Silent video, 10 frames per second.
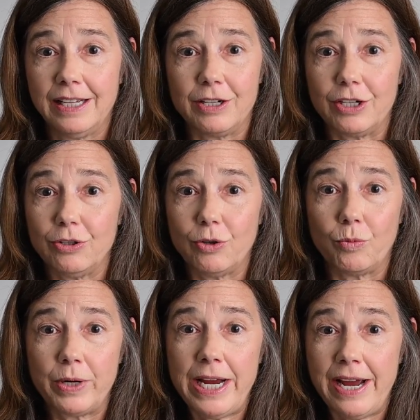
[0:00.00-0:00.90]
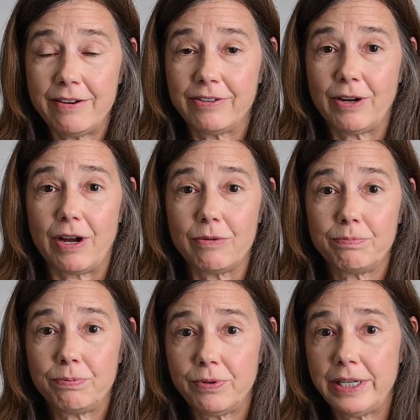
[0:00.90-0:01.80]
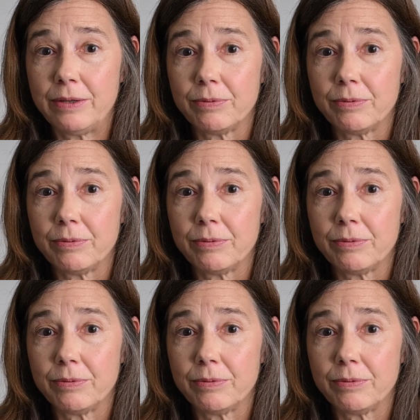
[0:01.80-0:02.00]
you know, we have a pretty